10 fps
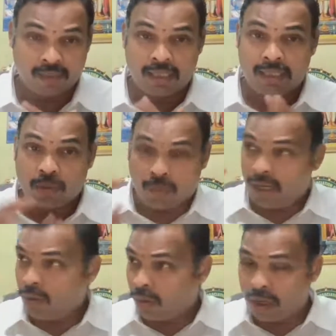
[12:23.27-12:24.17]
Only
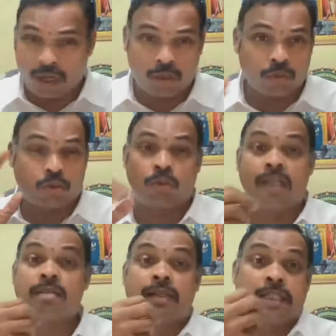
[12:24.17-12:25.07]
1 or 2
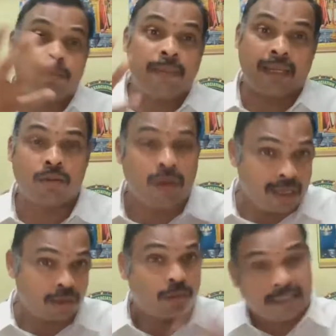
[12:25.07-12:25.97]
students will speak. You
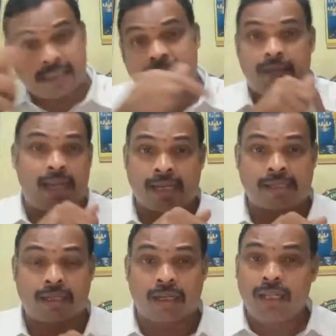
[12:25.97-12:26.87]
ask questions, they will
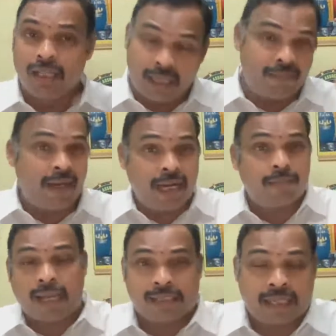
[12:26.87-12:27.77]
answer. Every time
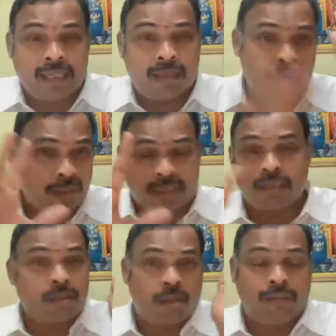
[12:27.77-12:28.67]
asking them questions
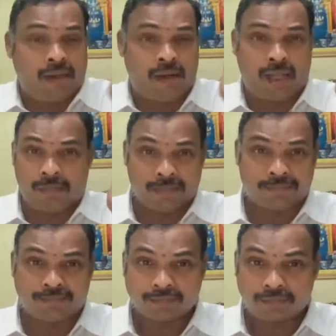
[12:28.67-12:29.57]
alone will not help.
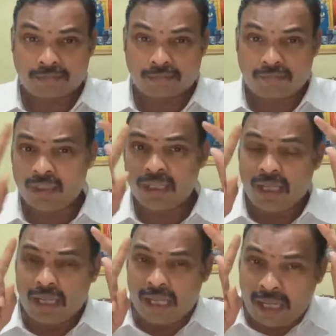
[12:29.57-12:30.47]

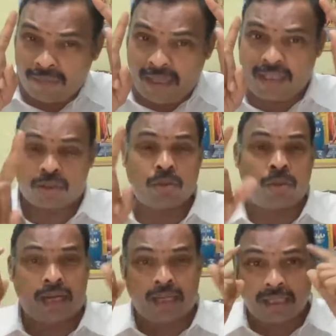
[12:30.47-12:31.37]
Every
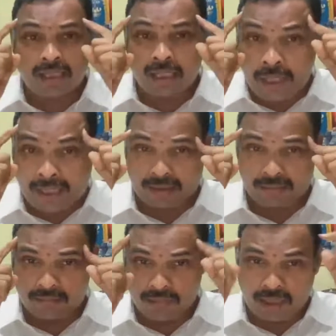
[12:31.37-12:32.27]
student is unique.
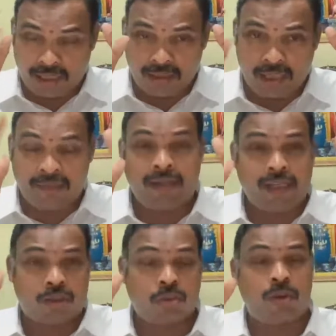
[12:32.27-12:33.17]
Every
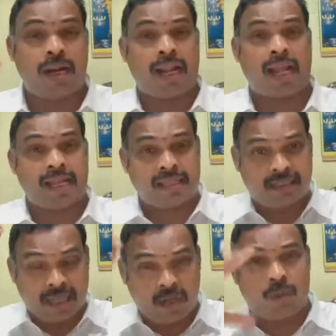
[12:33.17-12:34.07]
student has
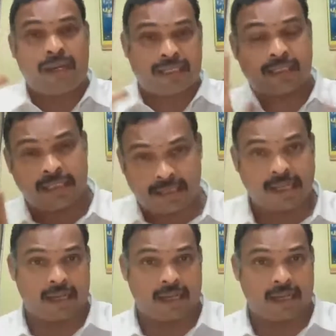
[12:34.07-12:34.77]
innovation inside.